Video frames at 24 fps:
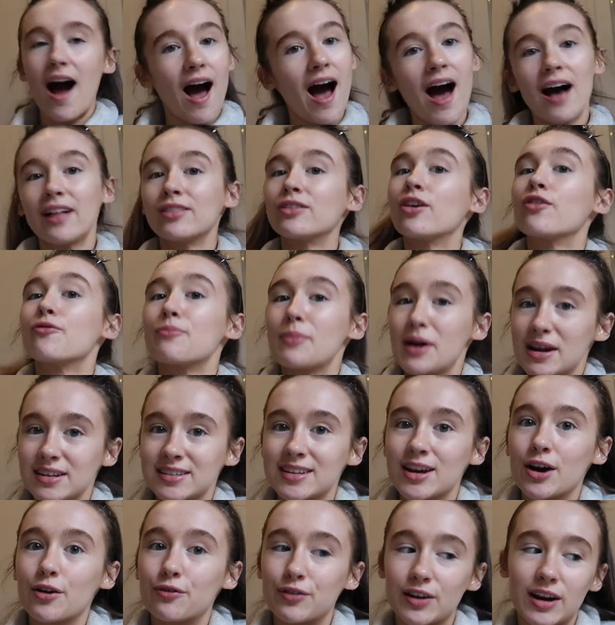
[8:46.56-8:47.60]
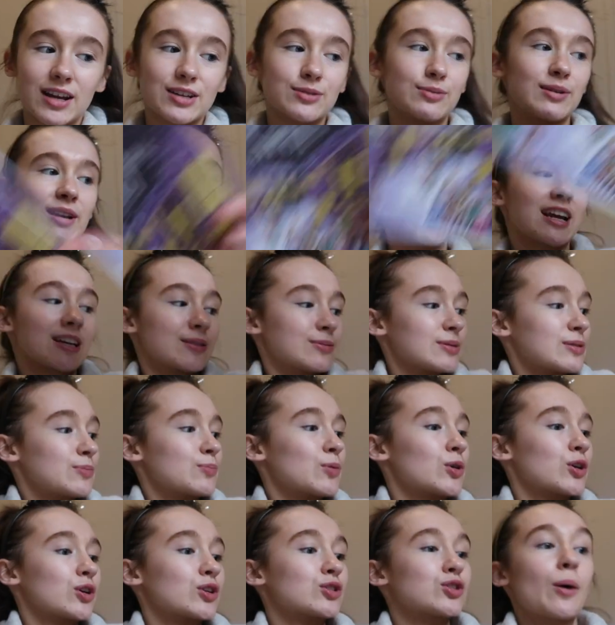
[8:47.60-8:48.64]
I love myself a nice wee Christmas
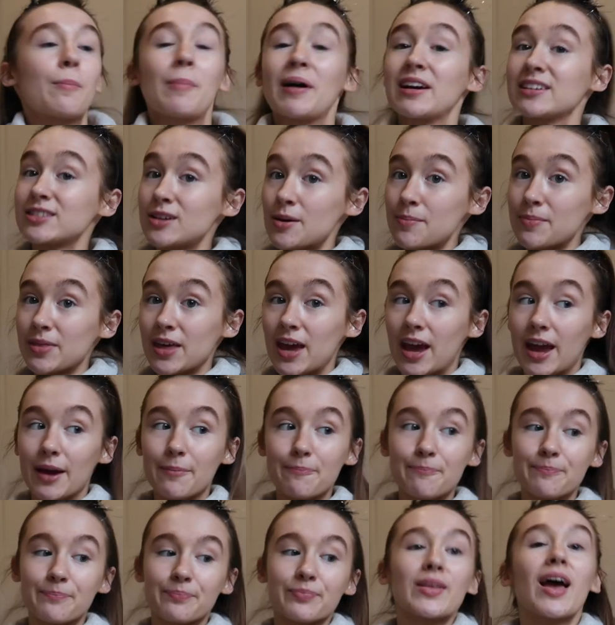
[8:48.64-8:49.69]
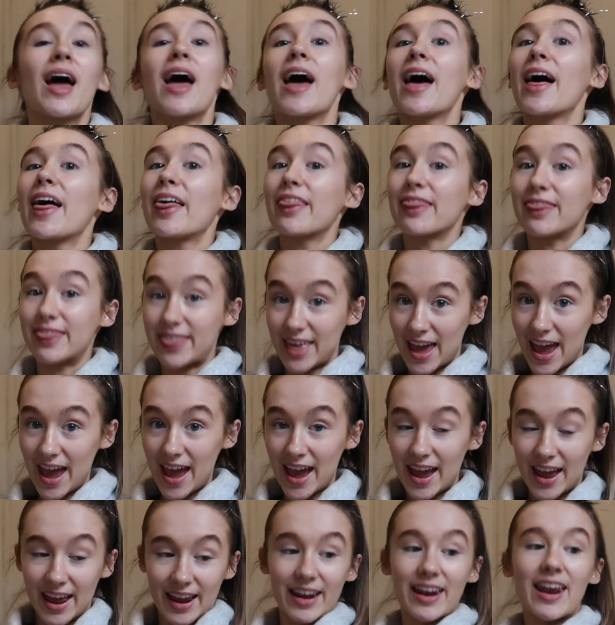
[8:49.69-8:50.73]
book, so I picked up them.
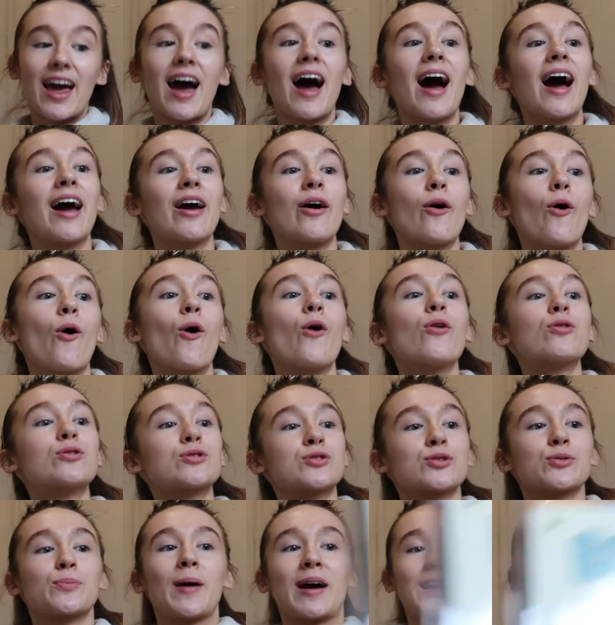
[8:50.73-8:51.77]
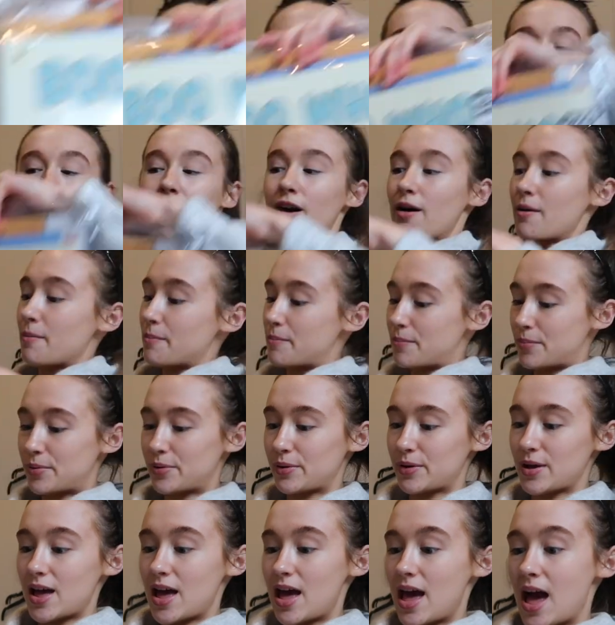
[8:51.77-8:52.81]
Then I also picked up
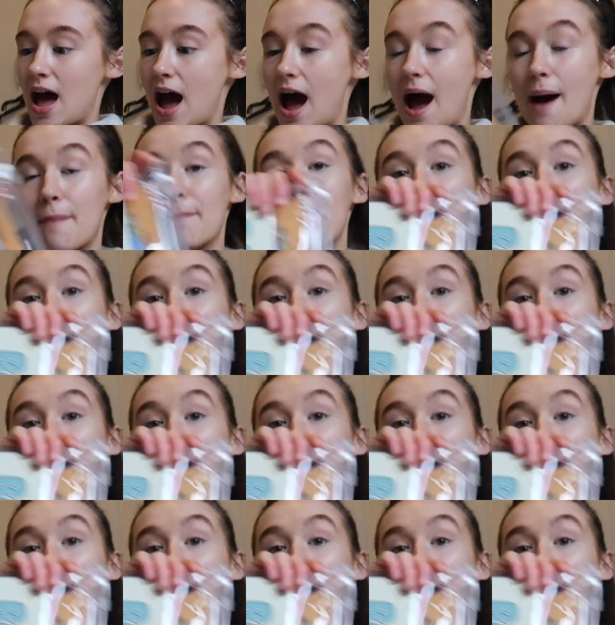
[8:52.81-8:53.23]
a